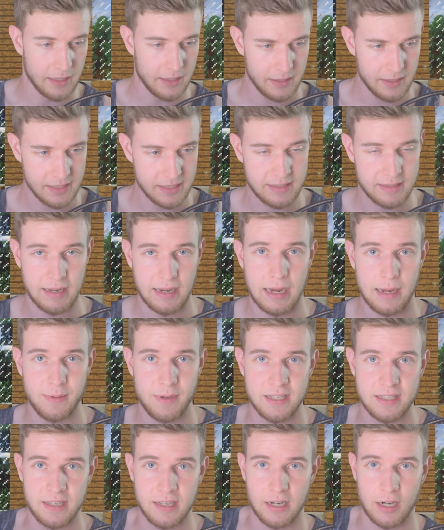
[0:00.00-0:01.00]
In this time,
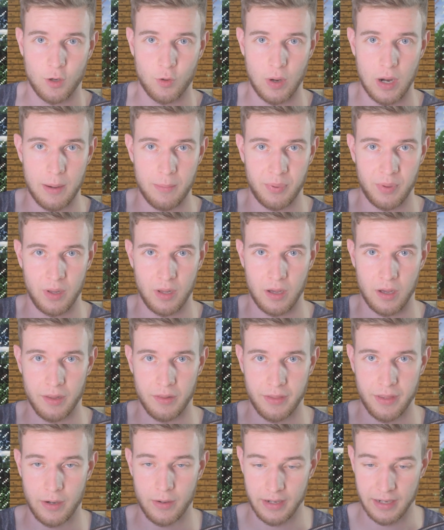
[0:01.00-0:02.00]
he's going to grapple on
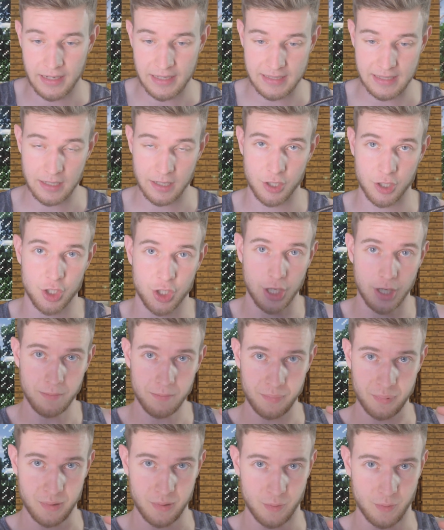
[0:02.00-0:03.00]
there and he's going to
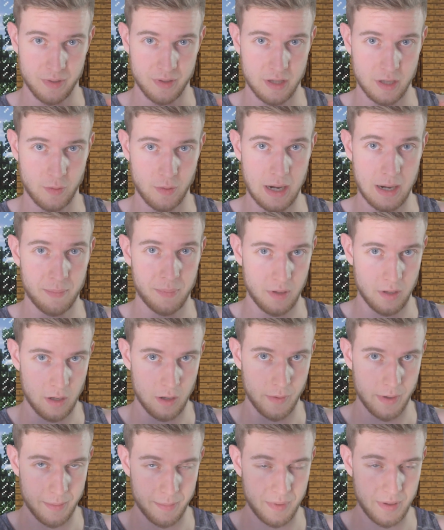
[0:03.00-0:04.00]
jump with the grapple
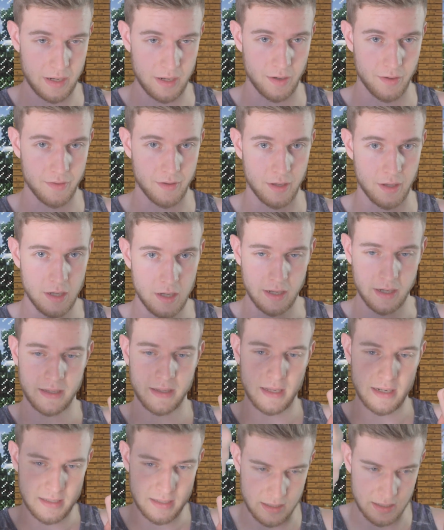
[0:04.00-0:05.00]
already being on the log, and
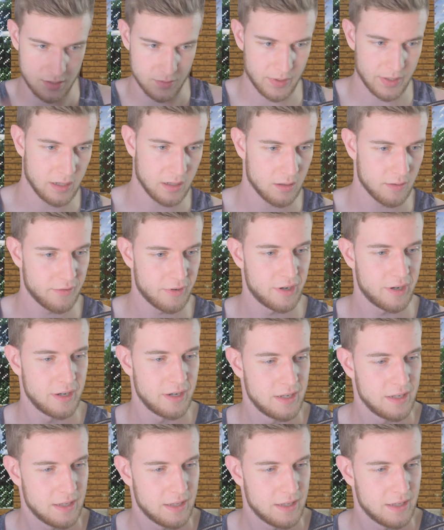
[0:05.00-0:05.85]
then it's gonna swing over.